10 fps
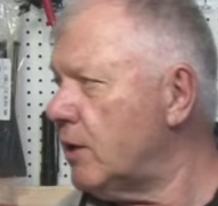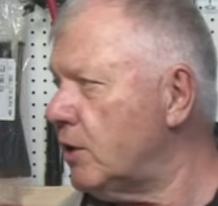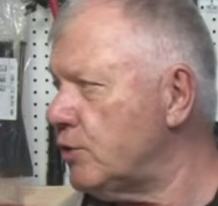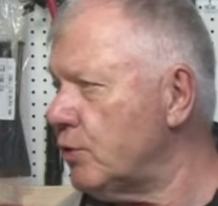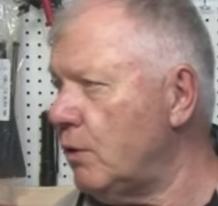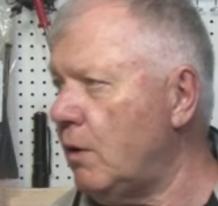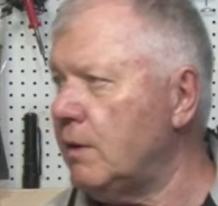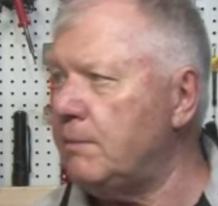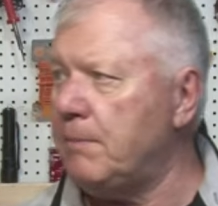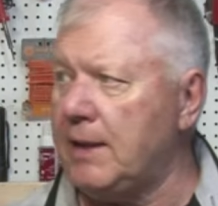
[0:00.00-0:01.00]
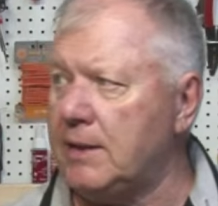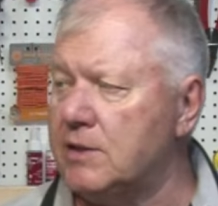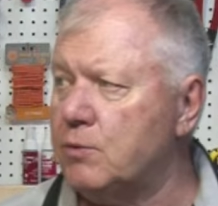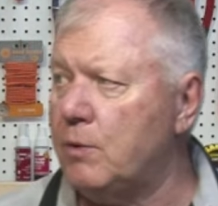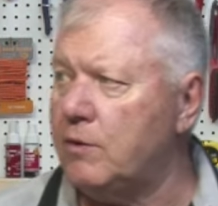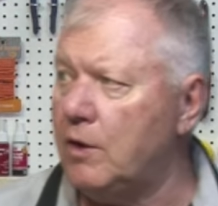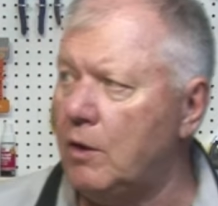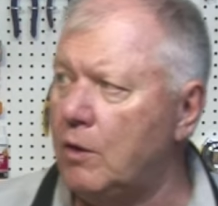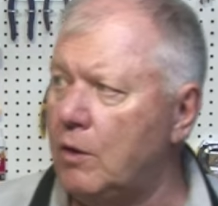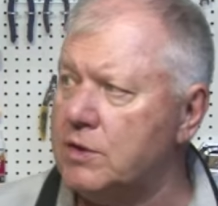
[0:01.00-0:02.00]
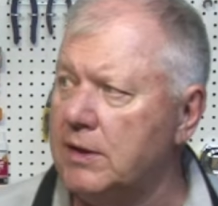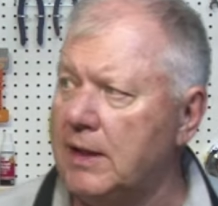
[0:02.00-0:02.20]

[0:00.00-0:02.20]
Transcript: control, and maintenance with those.